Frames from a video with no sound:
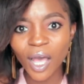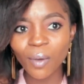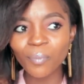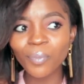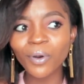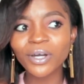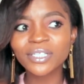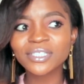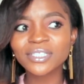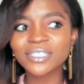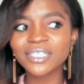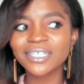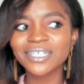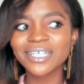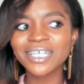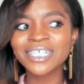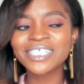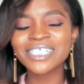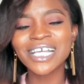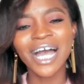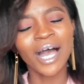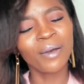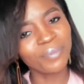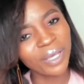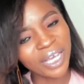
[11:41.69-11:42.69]
But it's
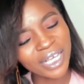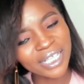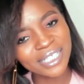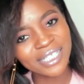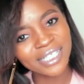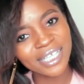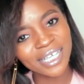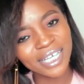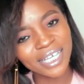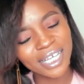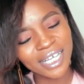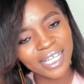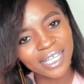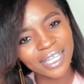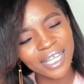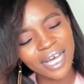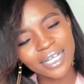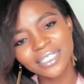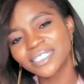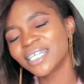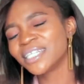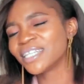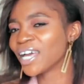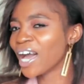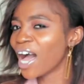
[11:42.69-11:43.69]
amazing
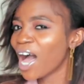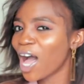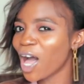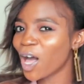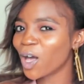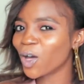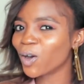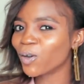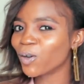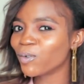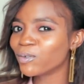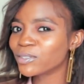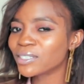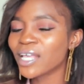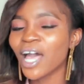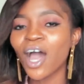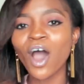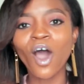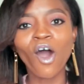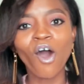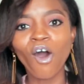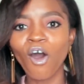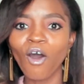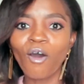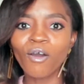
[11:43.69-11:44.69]
that in the house,
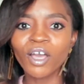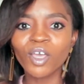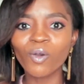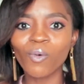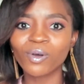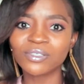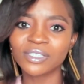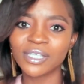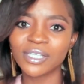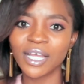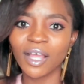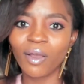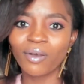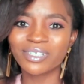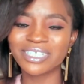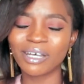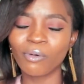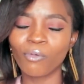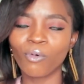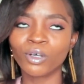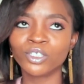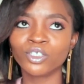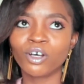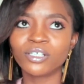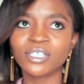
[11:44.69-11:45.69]
all he was telling us
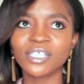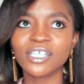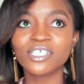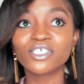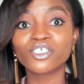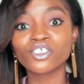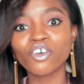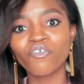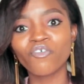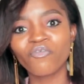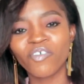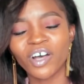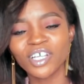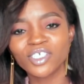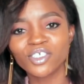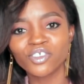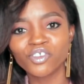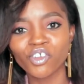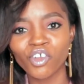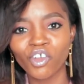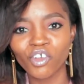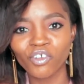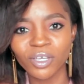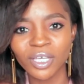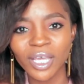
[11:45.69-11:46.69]
was just his suffer
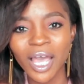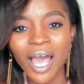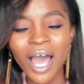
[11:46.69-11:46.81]
story.